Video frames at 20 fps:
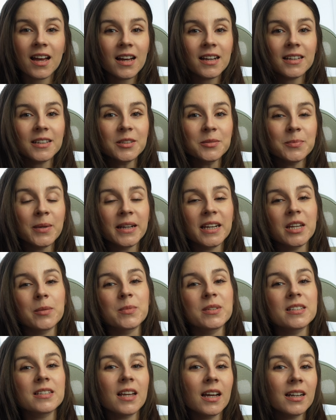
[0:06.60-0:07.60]
Hi, my
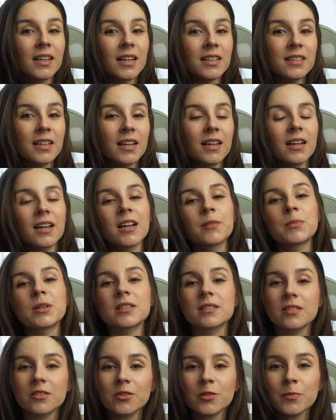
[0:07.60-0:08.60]
name is Agata, I'm a
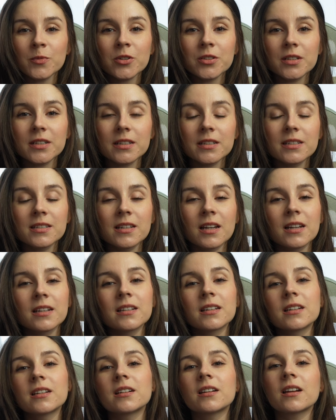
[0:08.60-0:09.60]
senior product
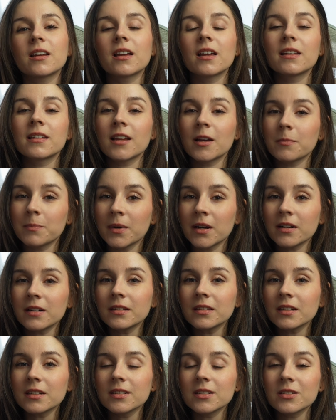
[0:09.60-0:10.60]
designer and
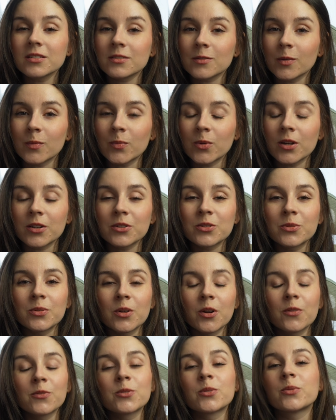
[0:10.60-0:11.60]
apparently someone who
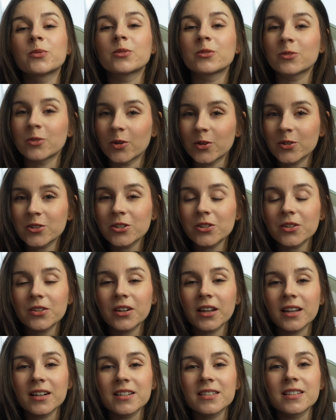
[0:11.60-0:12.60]
loves to torture
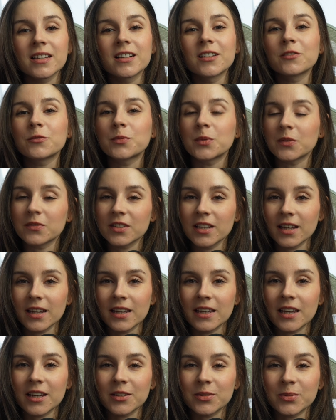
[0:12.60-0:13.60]
herself with the
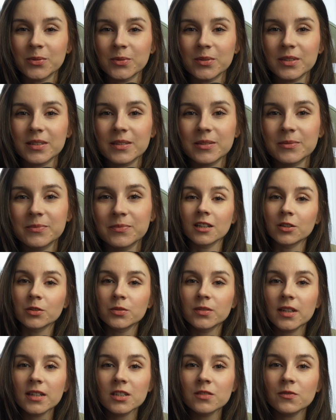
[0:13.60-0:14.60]
AI tools. In
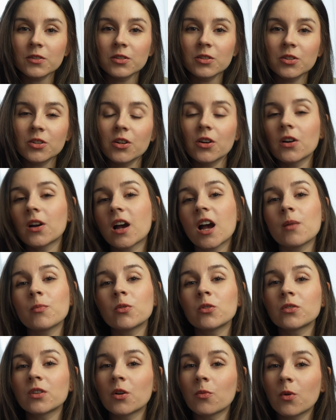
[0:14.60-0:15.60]
today's video, I'm
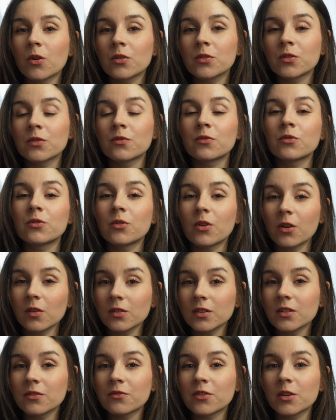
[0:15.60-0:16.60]
gonna walk you through all the